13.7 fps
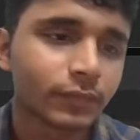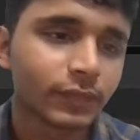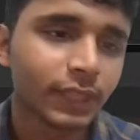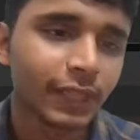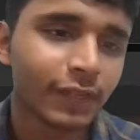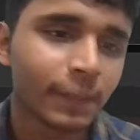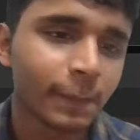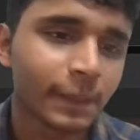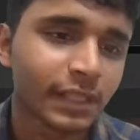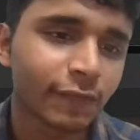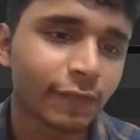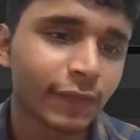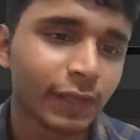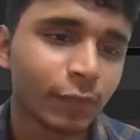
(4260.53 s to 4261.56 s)
yeah, we are
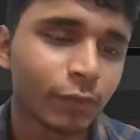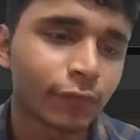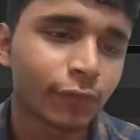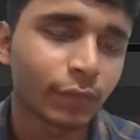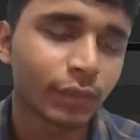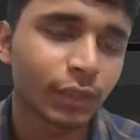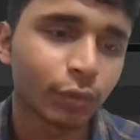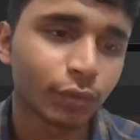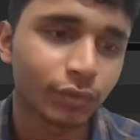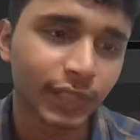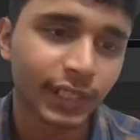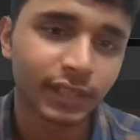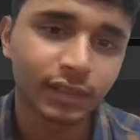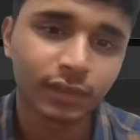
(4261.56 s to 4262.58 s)
picking values from the
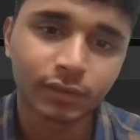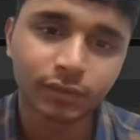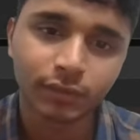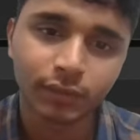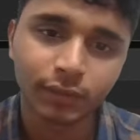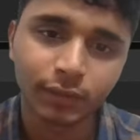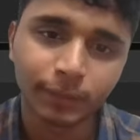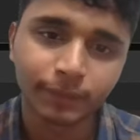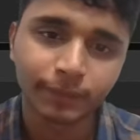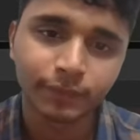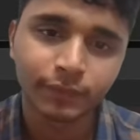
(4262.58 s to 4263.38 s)
rows, right? Uh,